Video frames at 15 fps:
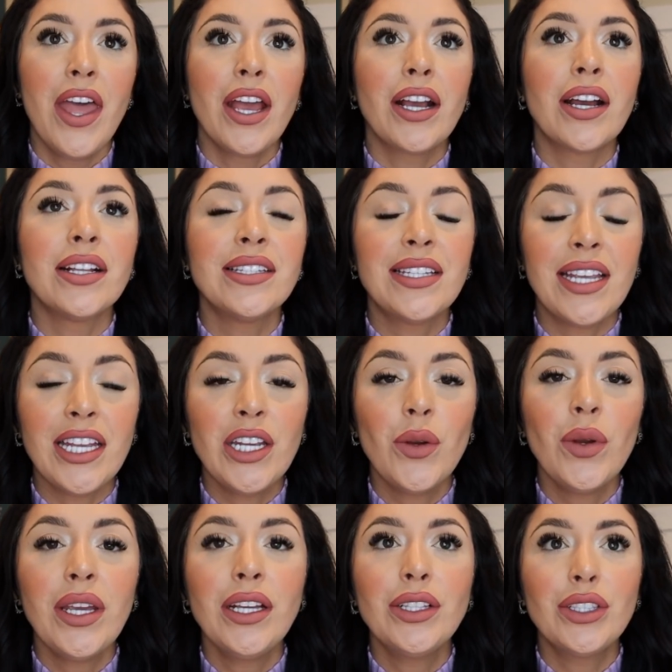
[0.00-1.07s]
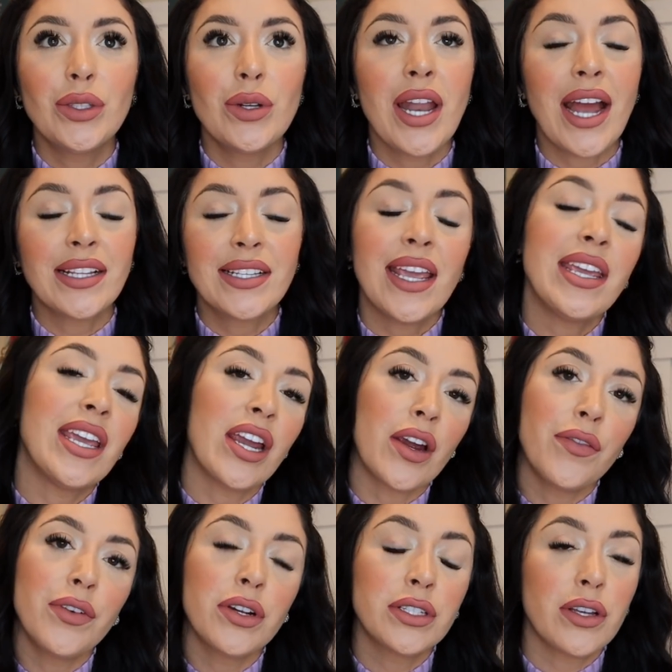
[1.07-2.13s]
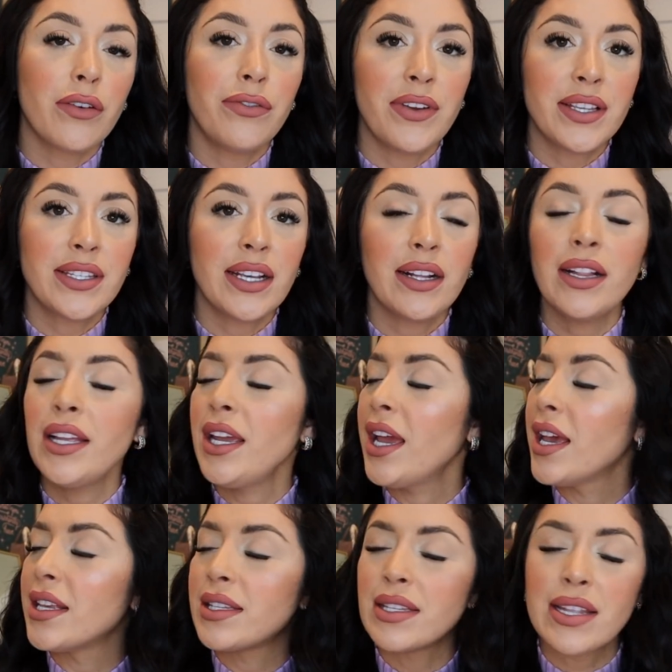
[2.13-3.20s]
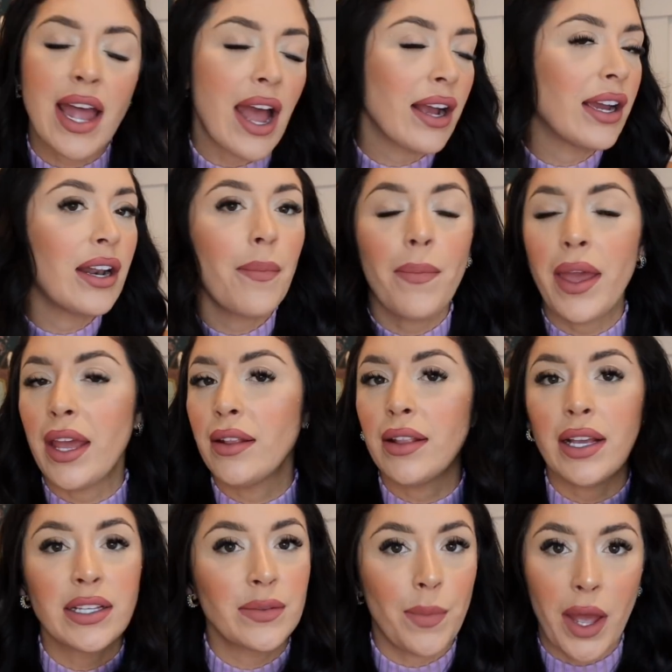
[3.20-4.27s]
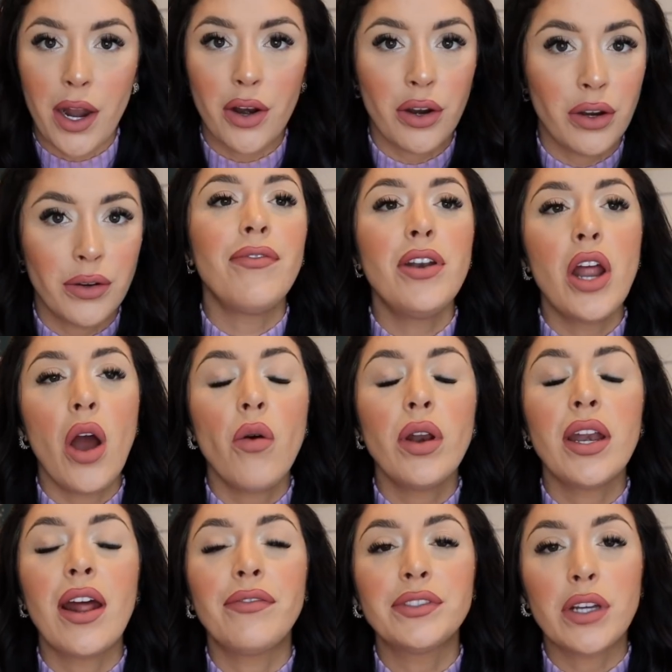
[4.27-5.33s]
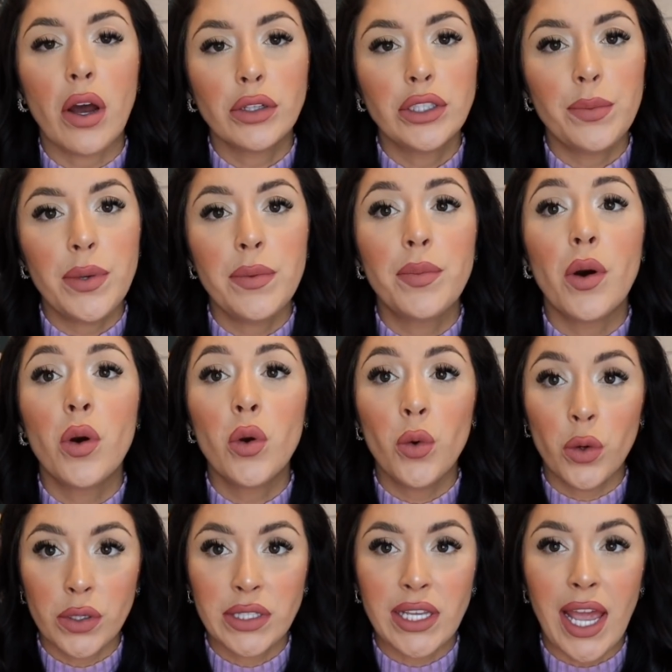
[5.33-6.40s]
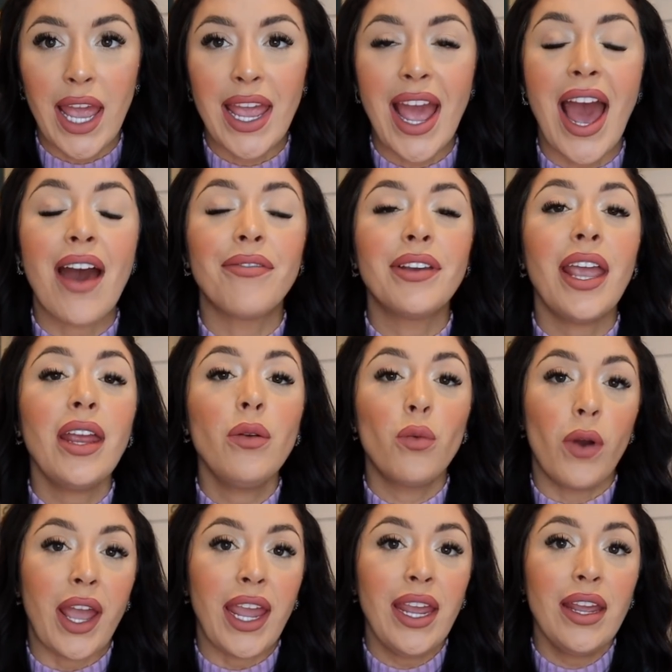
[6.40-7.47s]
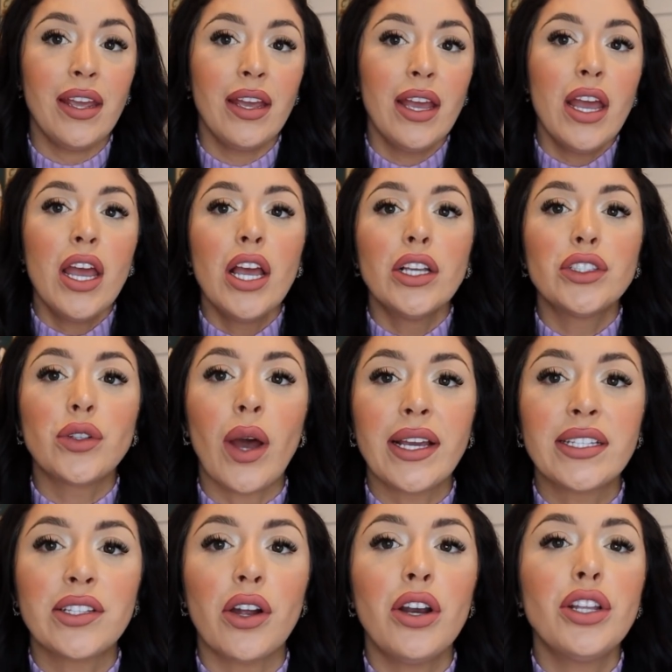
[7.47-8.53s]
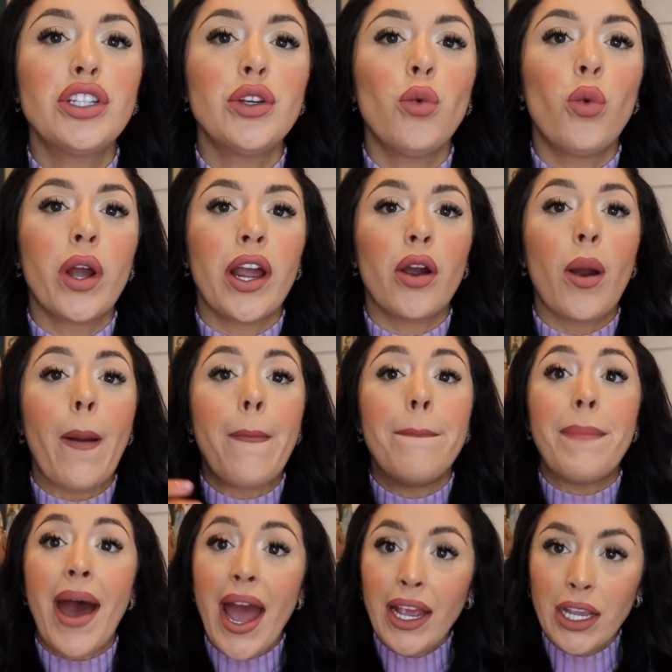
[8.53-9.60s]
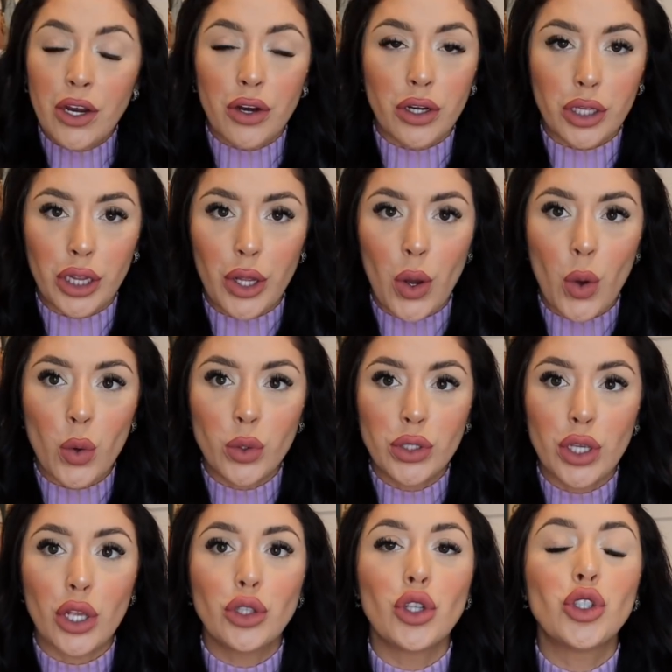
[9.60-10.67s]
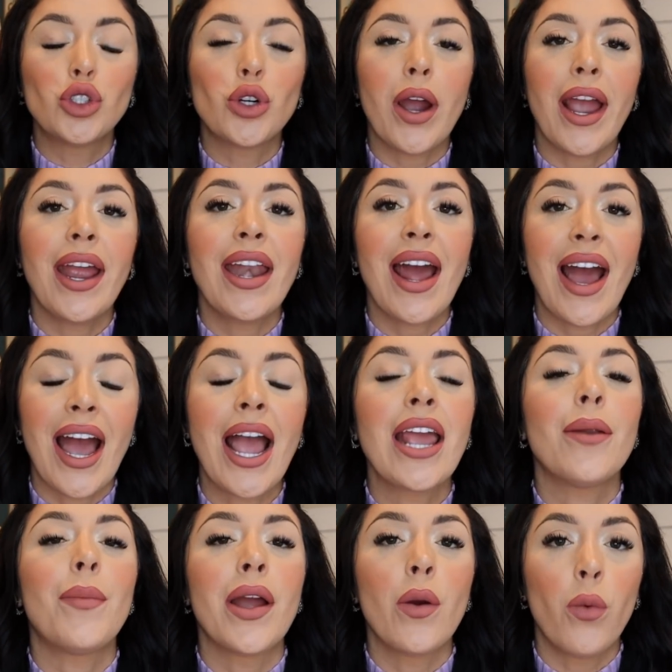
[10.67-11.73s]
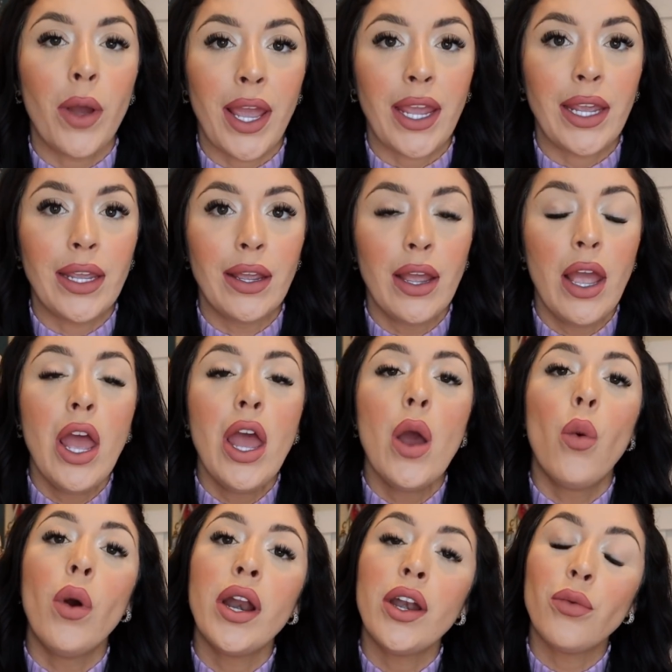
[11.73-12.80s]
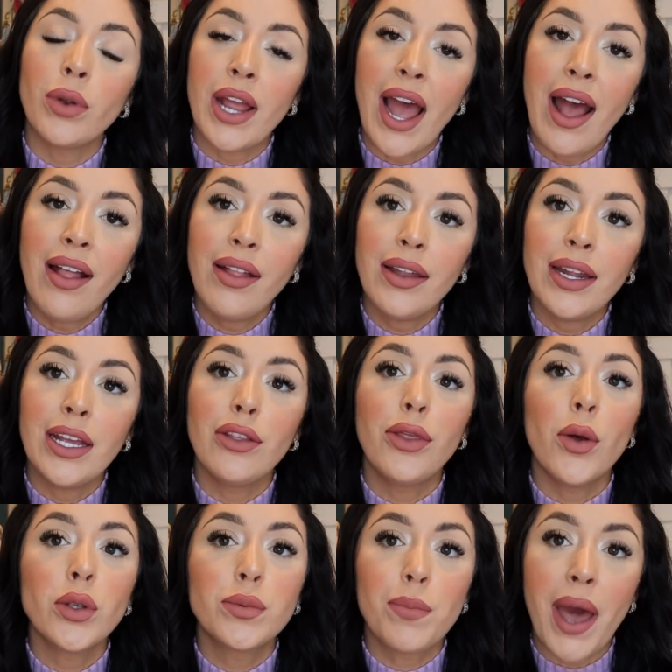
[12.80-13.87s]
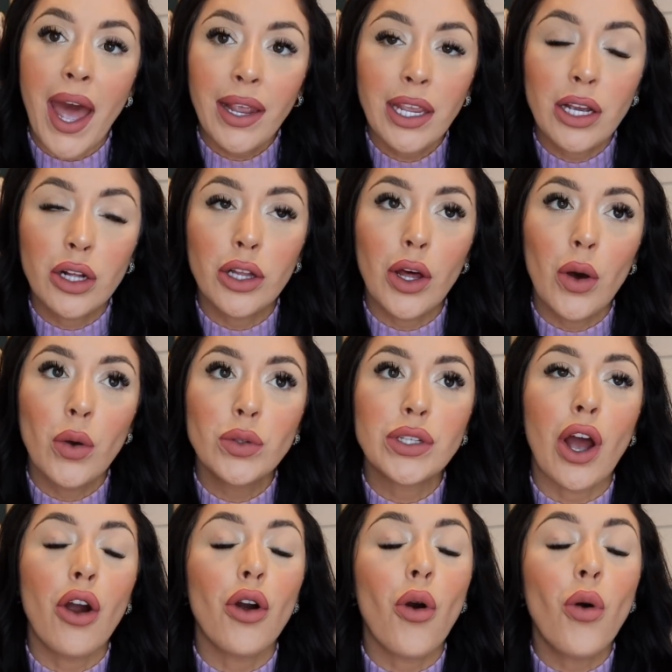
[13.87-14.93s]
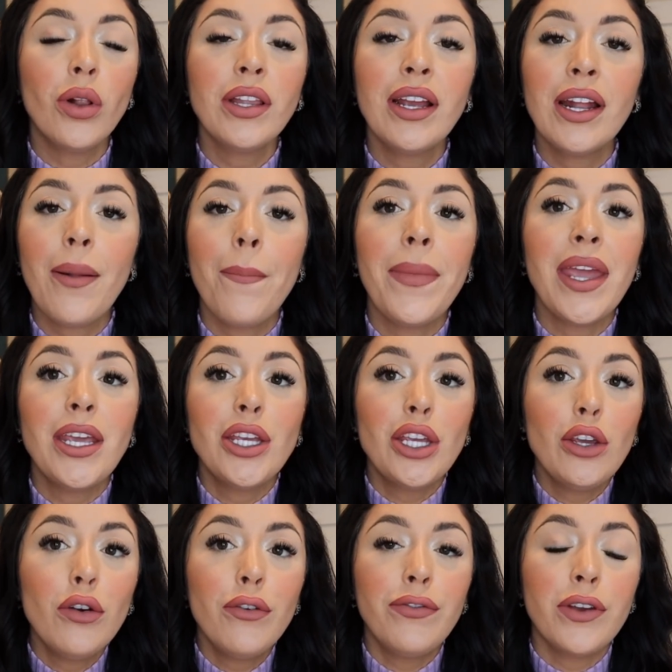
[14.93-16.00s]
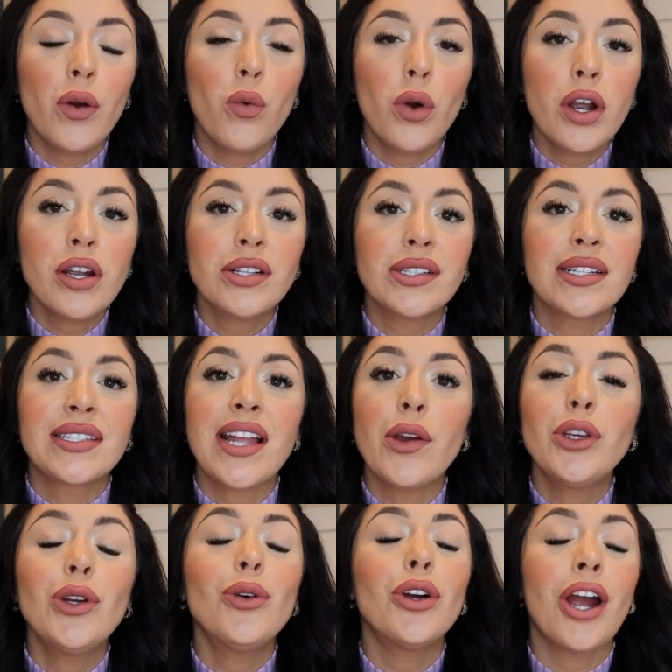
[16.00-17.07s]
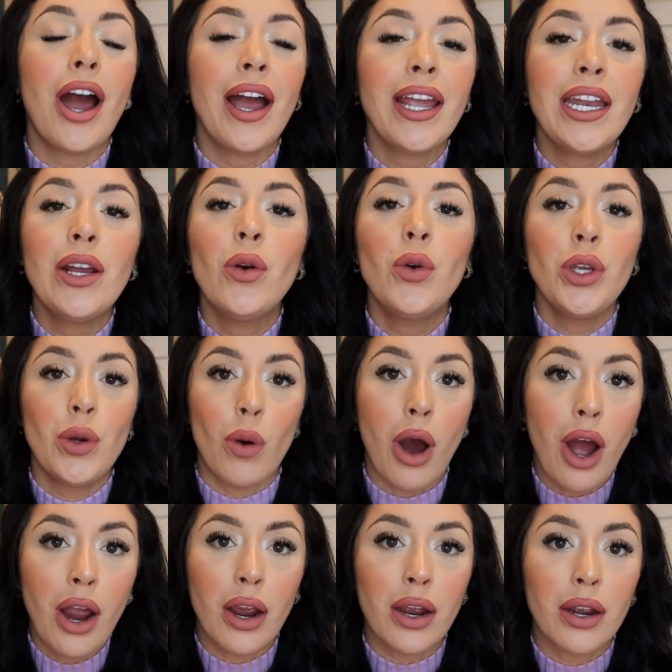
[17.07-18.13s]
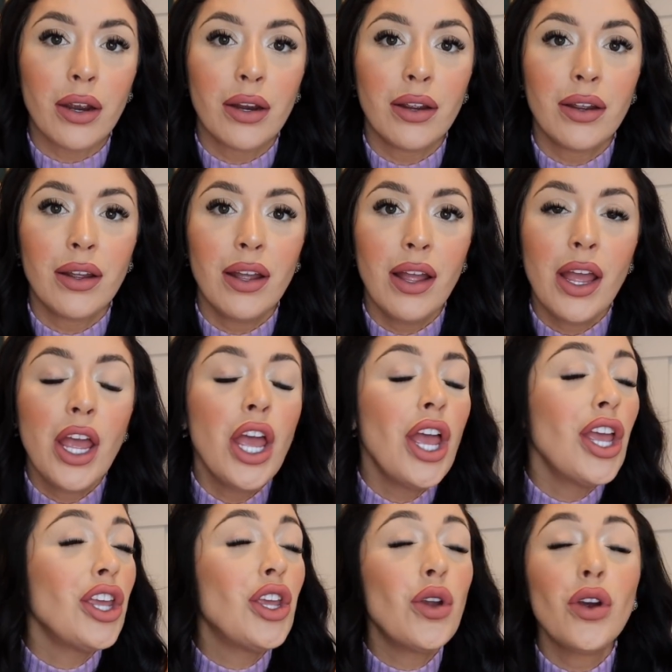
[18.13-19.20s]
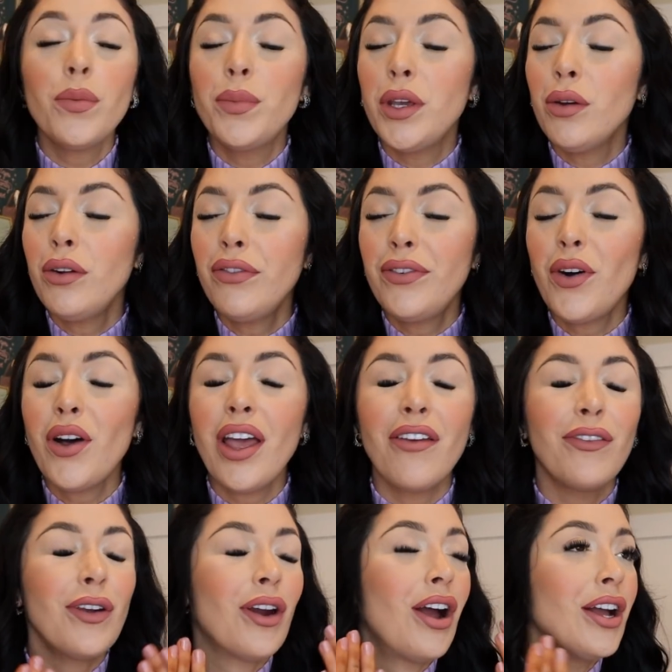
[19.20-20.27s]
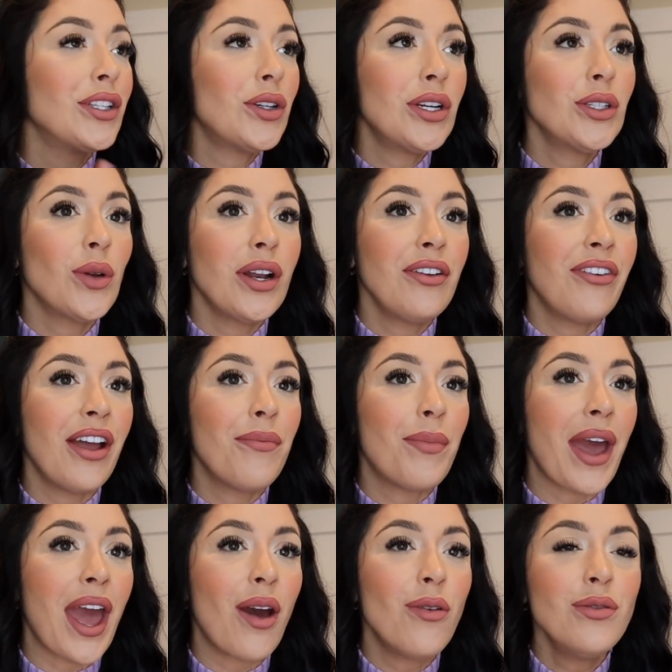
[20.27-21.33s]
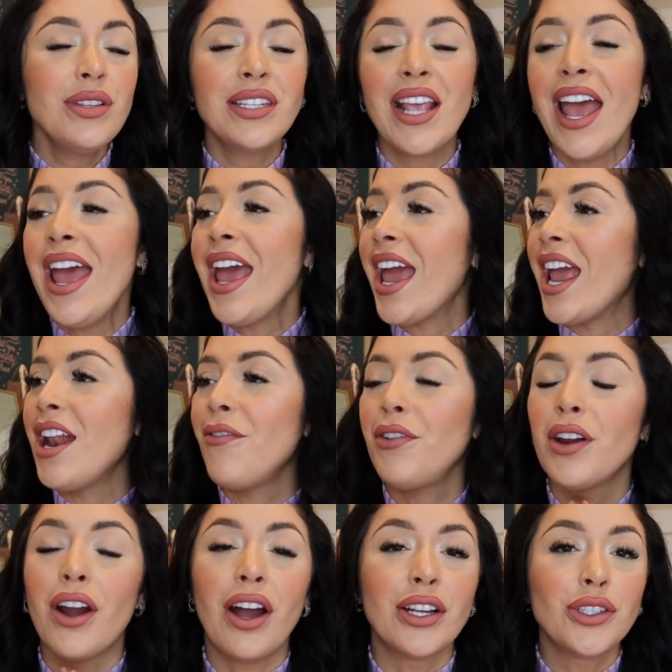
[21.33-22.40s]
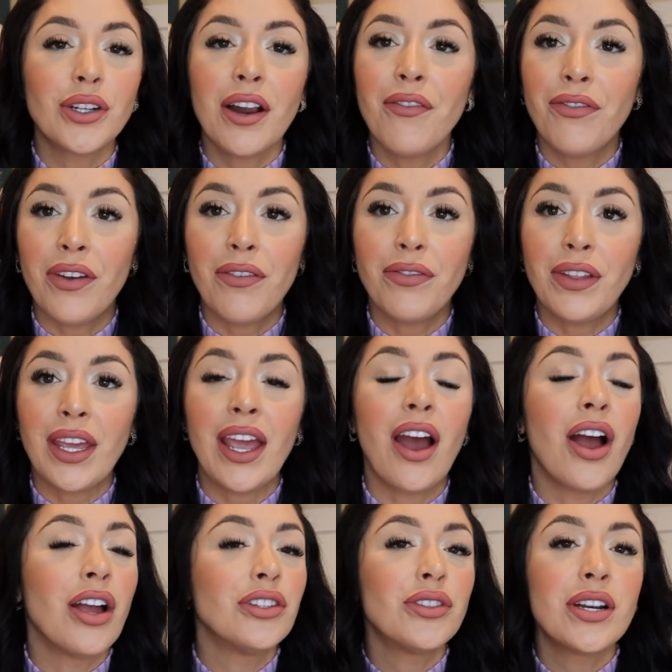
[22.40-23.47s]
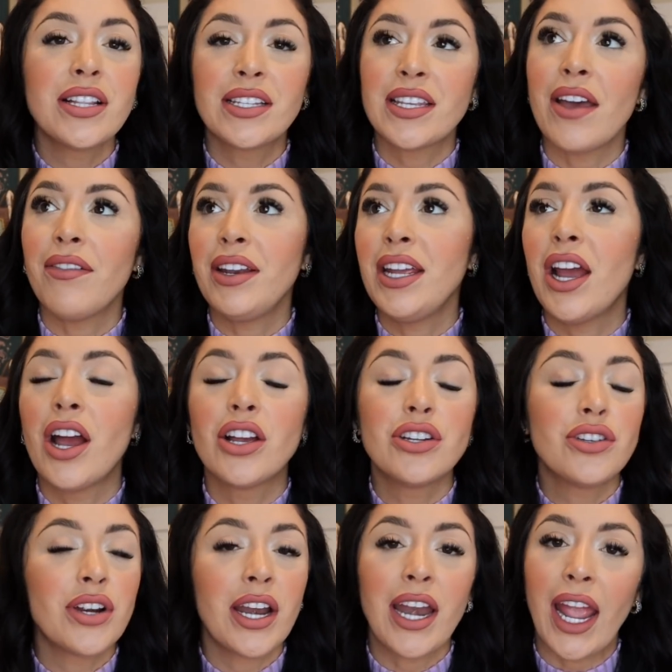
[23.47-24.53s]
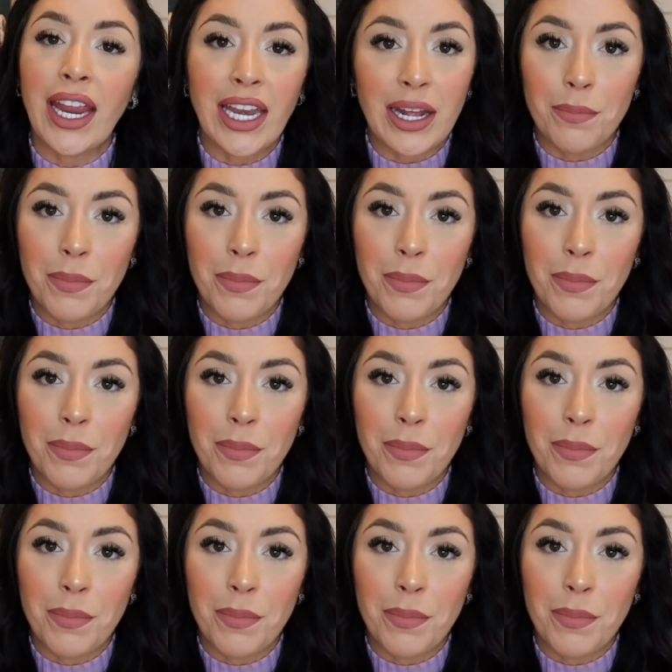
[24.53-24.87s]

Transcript: continuing to not take care of yourself physically is not gonna make things better. I've known and I've talked to people who will say, I've gained weight, so I started to wear baggier clothes to try and hide my weight. When in reality, those baggy clothes are only gonna make you feel worse because now you're hiding who you are. You're beautiful if you're 125 pounds and if you're 150, 170, 180